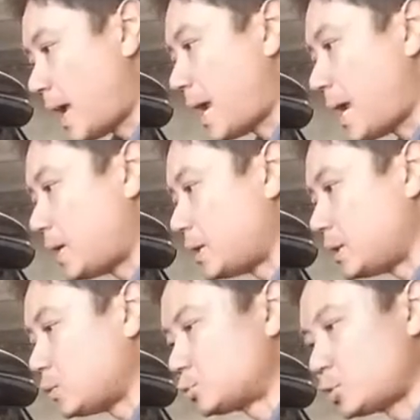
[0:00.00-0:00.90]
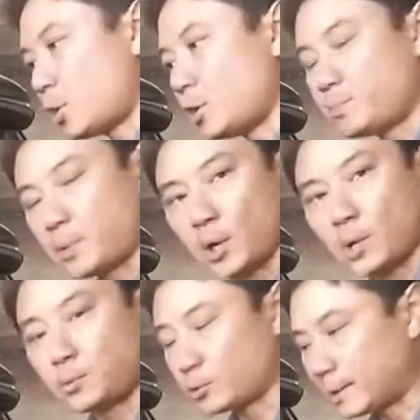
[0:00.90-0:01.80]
and it will turn purple.